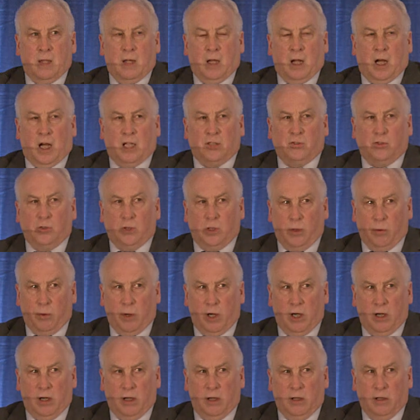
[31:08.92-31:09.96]
As you're
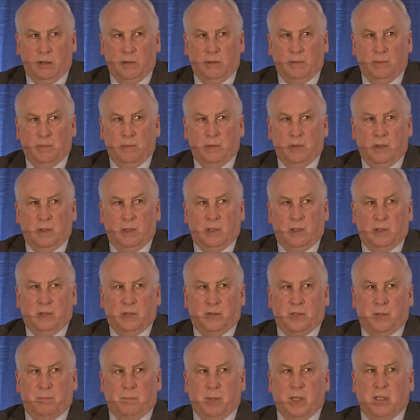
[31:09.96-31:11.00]
aware,
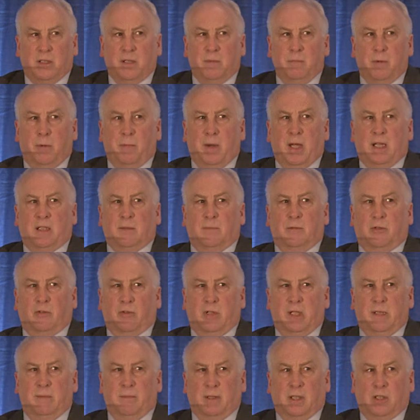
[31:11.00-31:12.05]
the Building Momentum
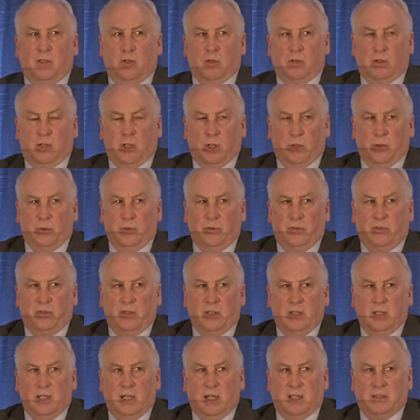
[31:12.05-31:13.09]
Agreement concludes
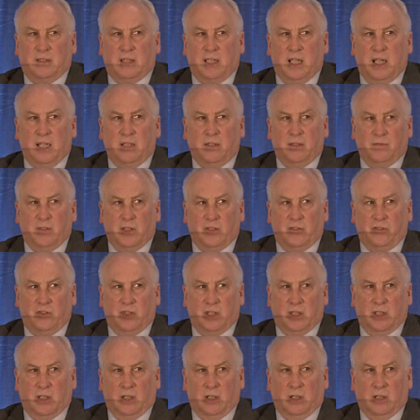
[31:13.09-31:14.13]
at the end of this
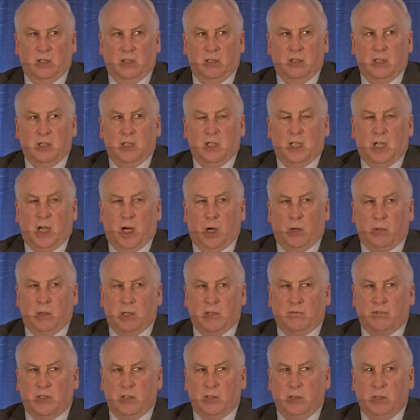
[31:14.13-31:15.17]
year.
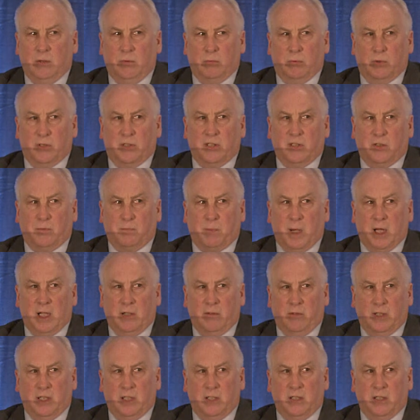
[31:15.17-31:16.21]
However, with
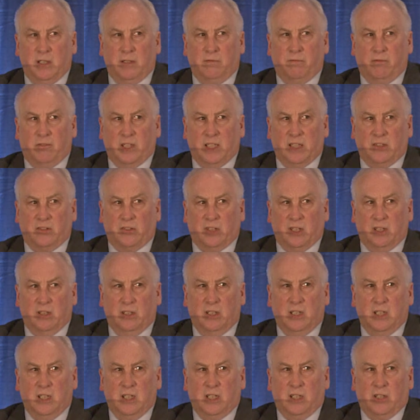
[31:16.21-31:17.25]
spiralling inflation,
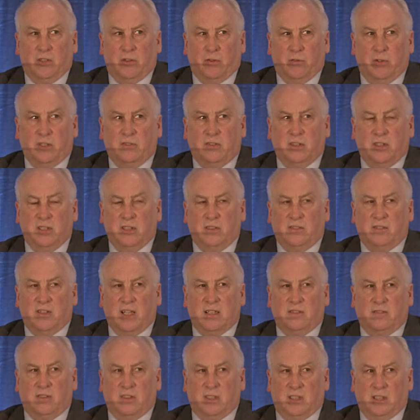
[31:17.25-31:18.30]
there is a
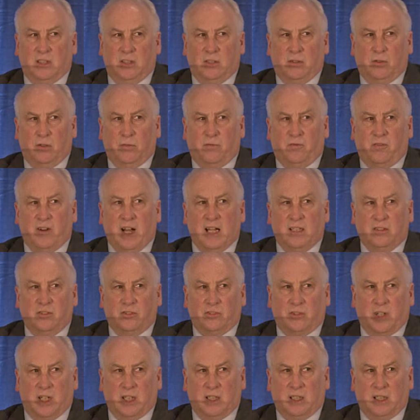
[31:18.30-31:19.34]
necessity to
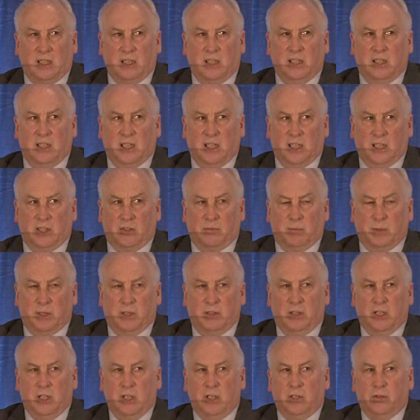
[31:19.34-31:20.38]
fast-track engagement
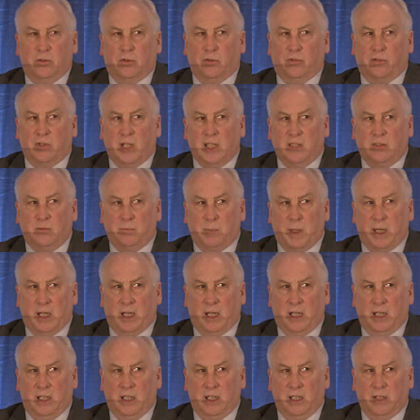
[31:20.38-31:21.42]
to address
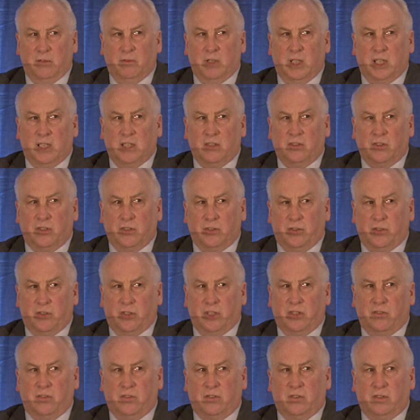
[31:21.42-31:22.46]
pay in relation to
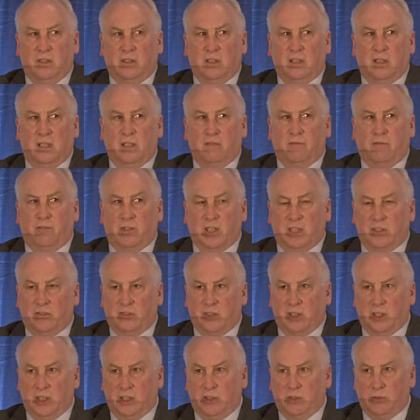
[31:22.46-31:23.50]
this
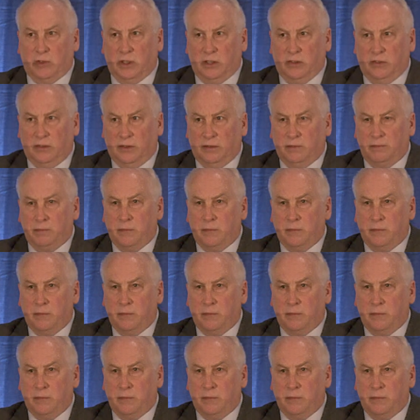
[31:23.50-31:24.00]
inflation increase.